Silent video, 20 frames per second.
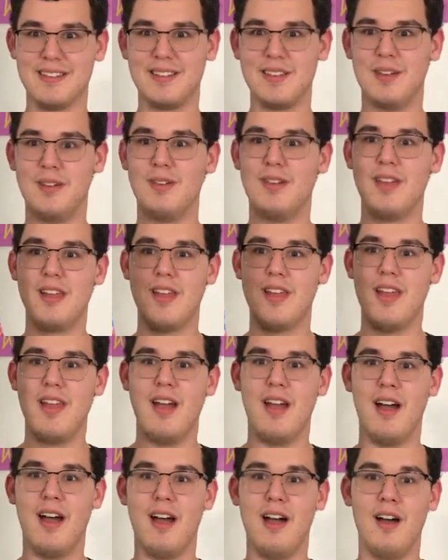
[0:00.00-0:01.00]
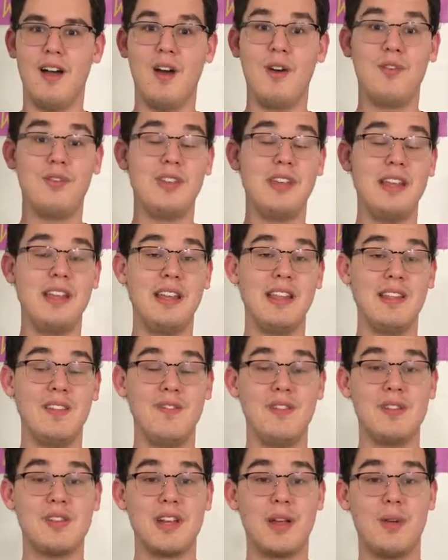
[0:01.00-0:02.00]
So hopefully in the
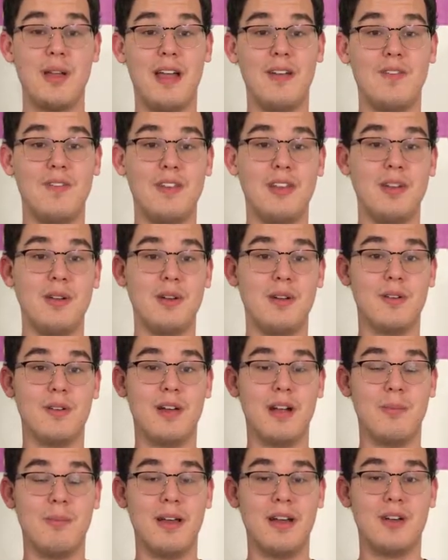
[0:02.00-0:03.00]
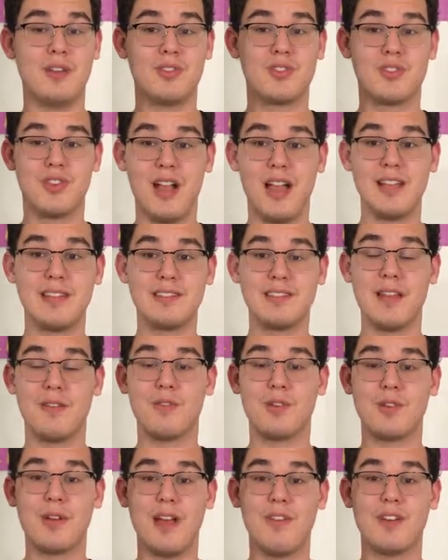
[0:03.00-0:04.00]
future I will have a video about trying
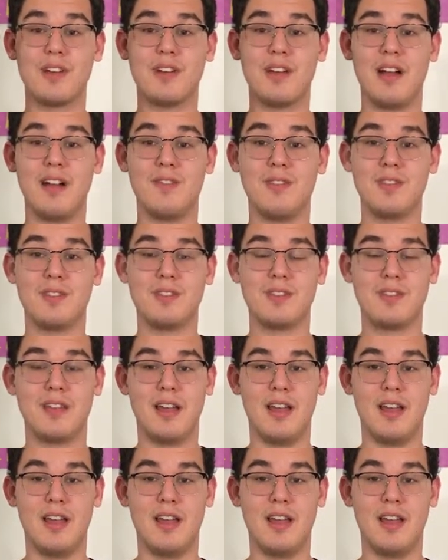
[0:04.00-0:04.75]
several graphic novels.